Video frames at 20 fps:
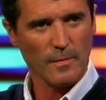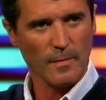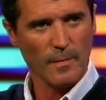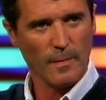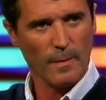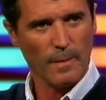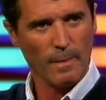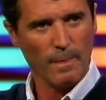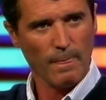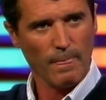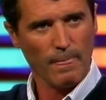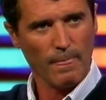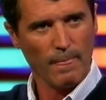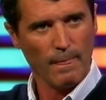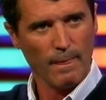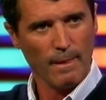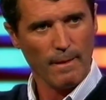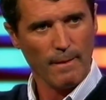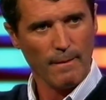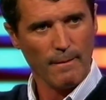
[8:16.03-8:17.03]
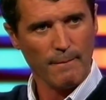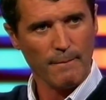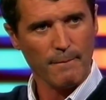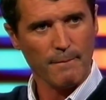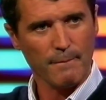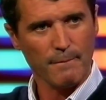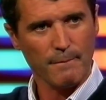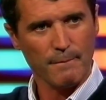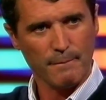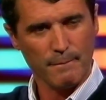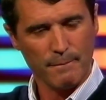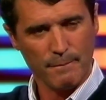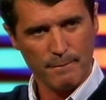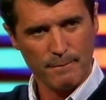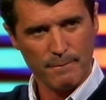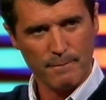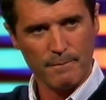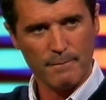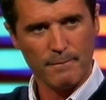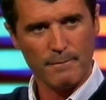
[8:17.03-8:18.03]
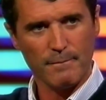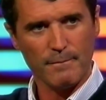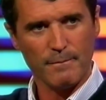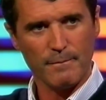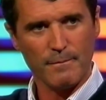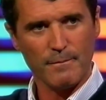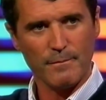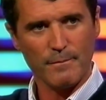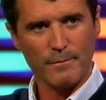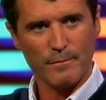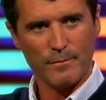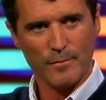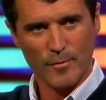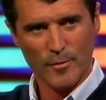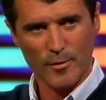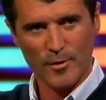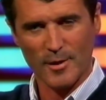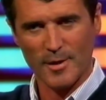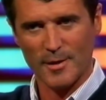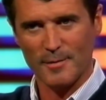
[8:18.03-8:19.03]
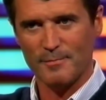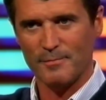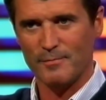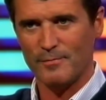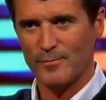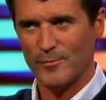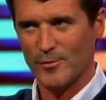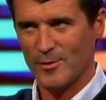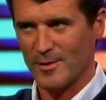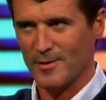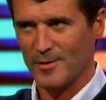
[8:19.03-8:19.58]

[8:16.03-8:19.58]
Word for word: Well, Roy Keane, thank you very much for joining us on The Late Late Show tonight.